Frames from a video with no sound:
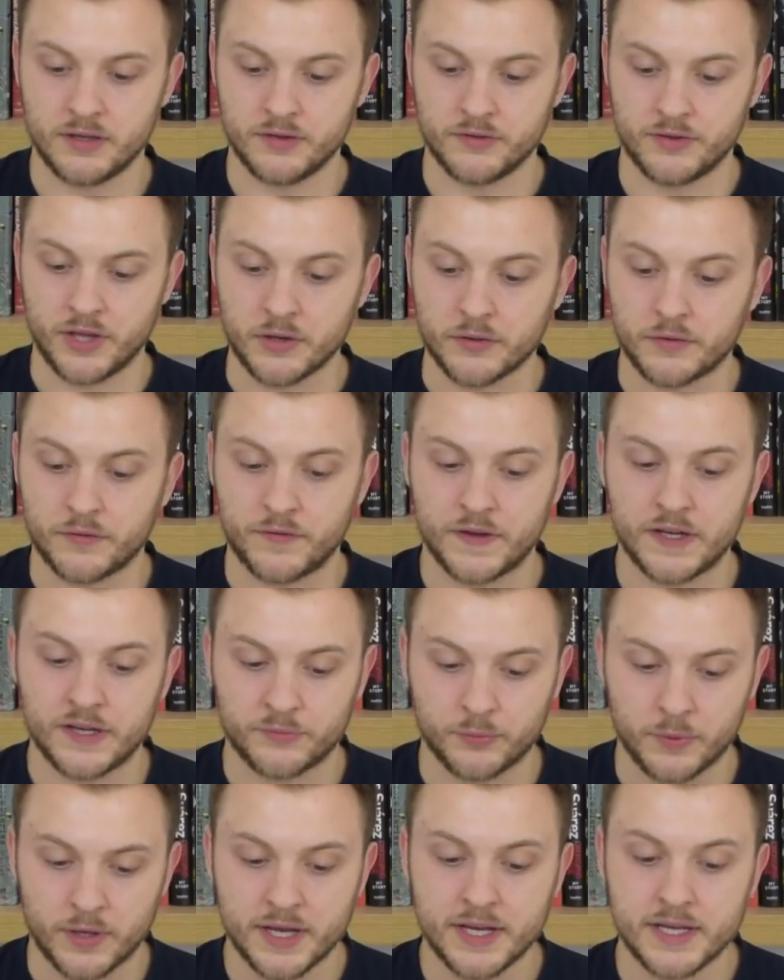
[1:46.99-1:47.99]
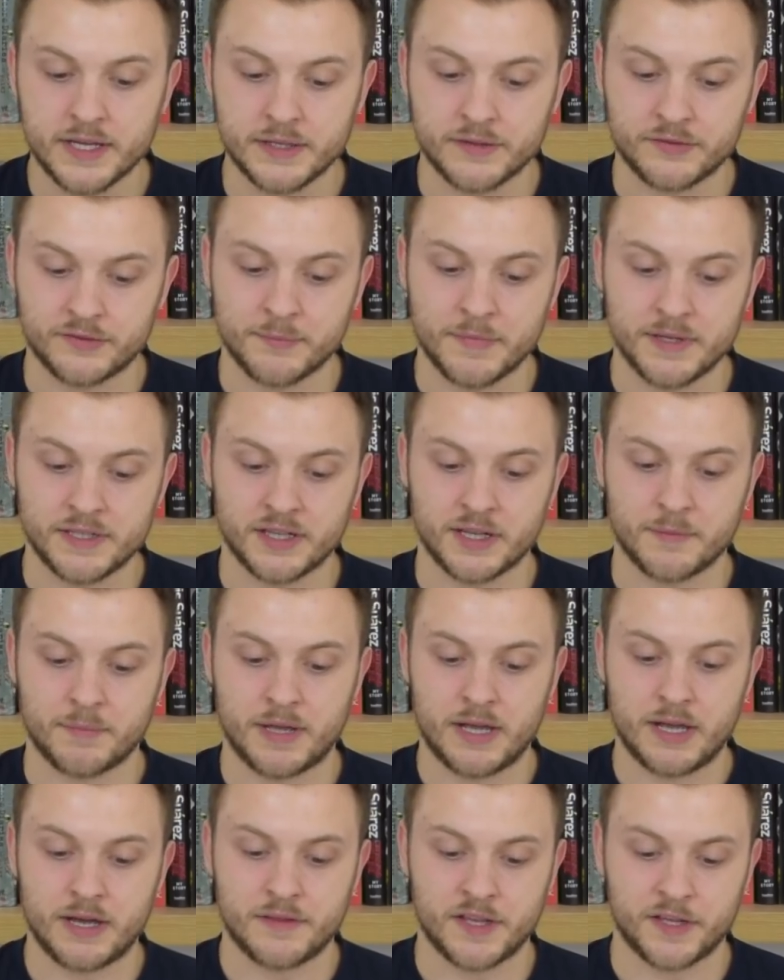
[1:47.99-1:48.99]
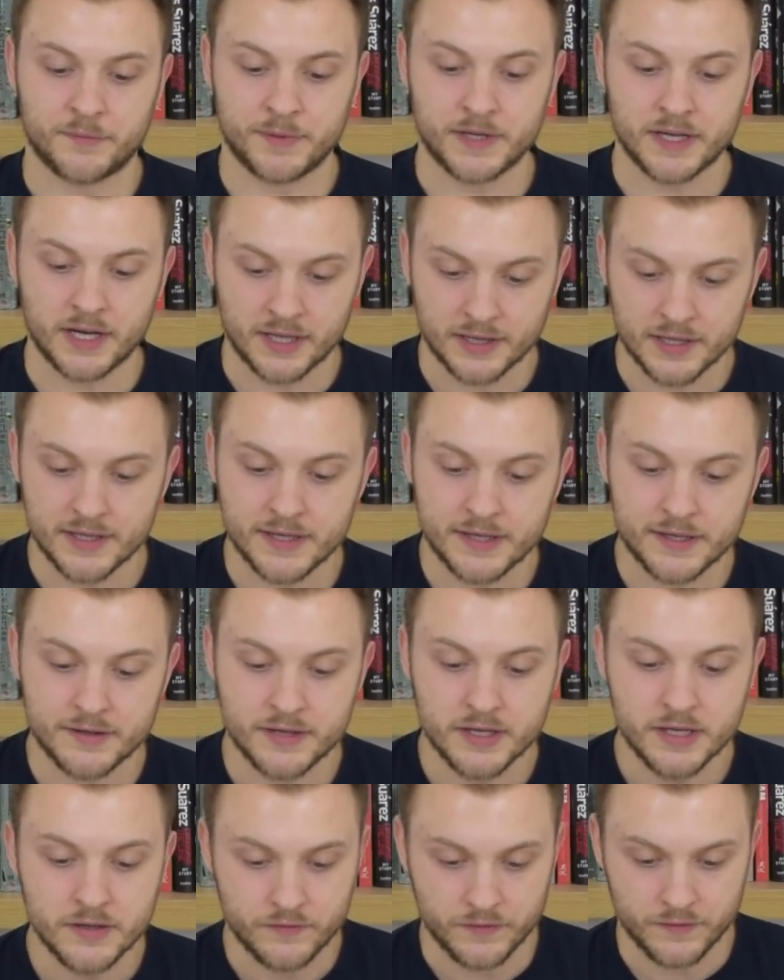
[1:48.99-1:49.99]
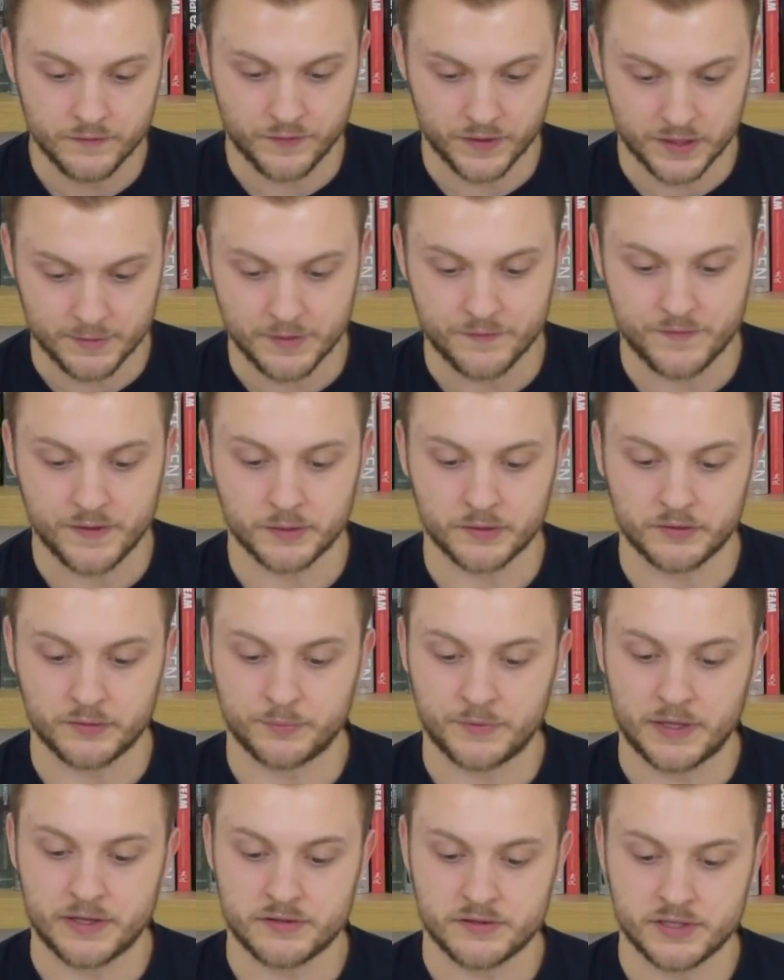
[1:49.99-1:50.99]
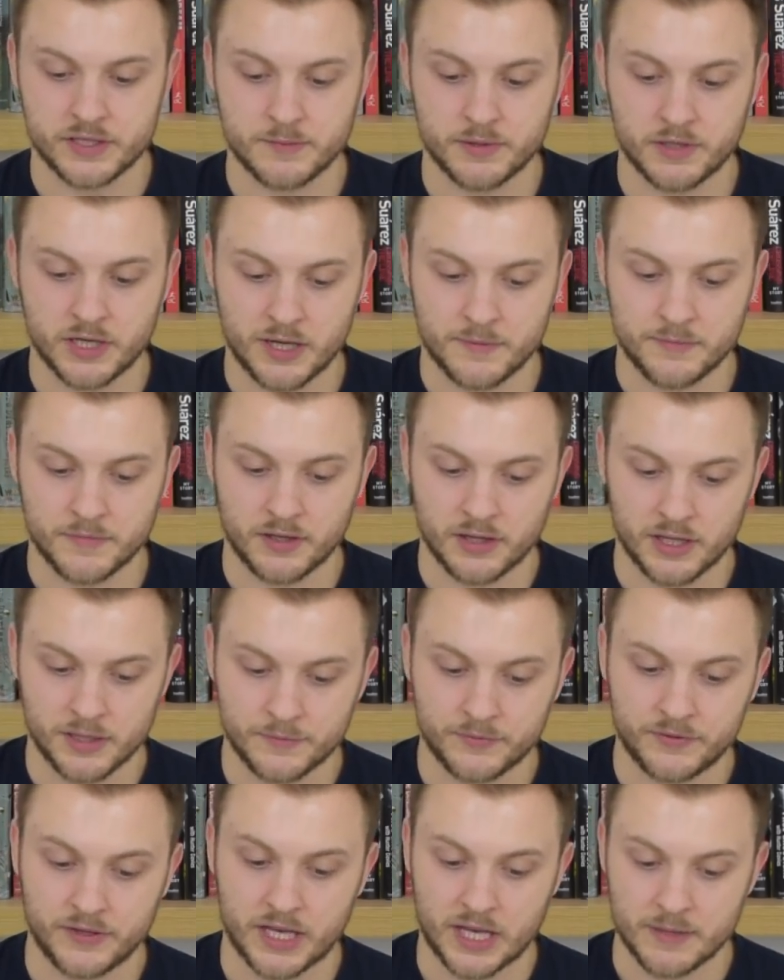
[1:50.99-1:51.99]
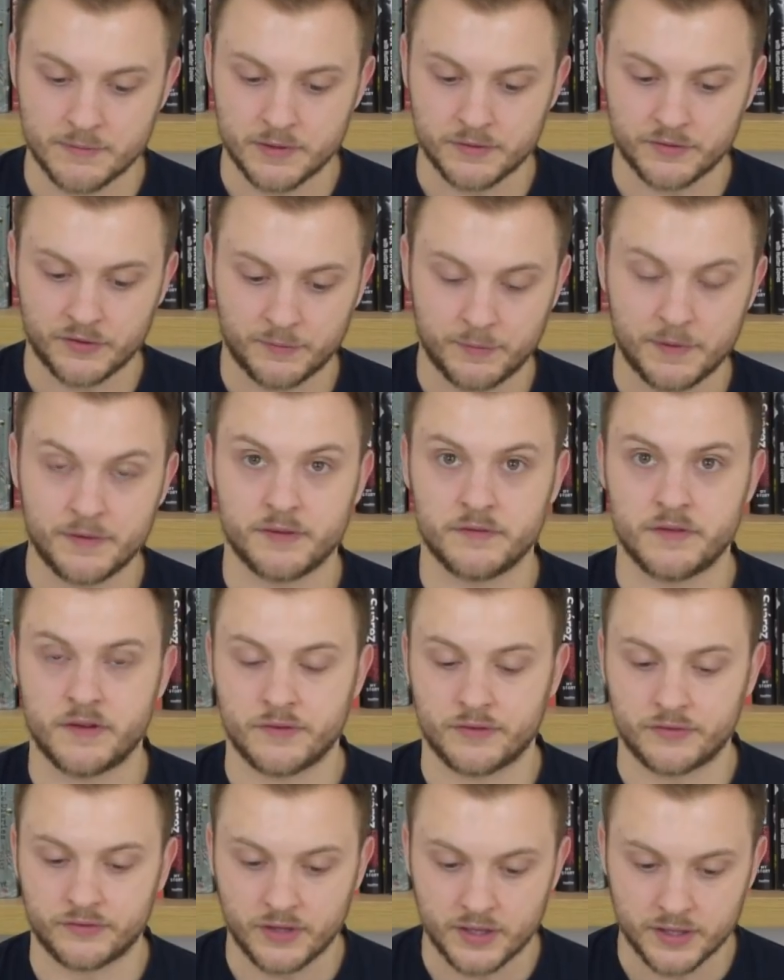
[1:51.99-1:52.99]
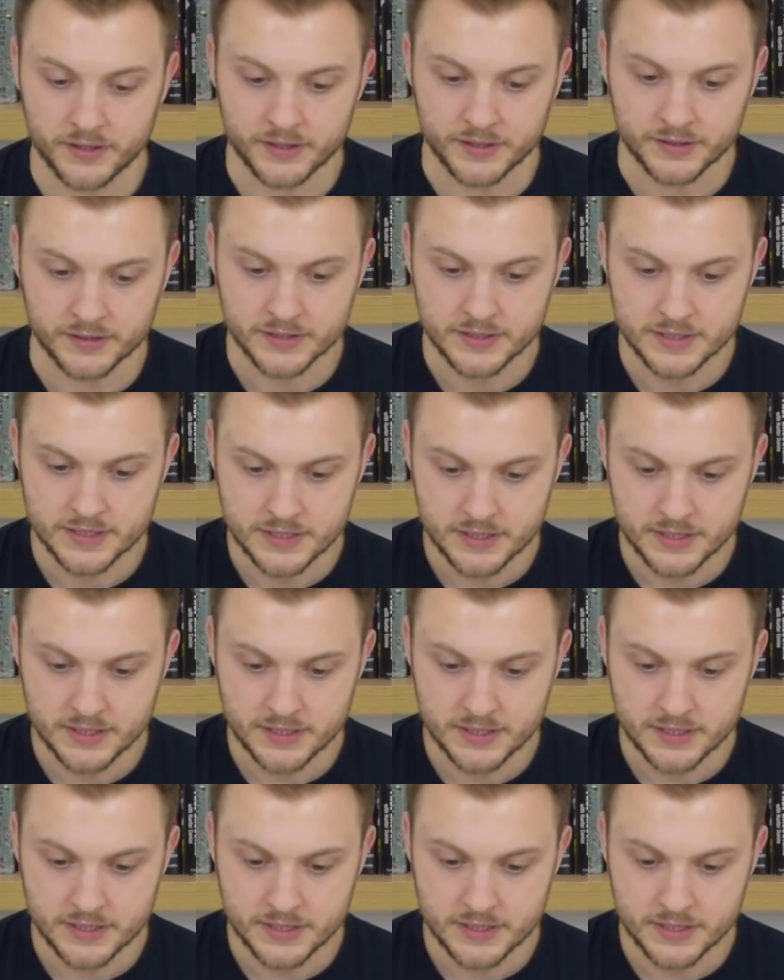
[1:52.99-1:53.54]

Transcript: Those fears were eased, meaning the path has been cleared for the midfielders to potentially become the club's second most expensive ever signing.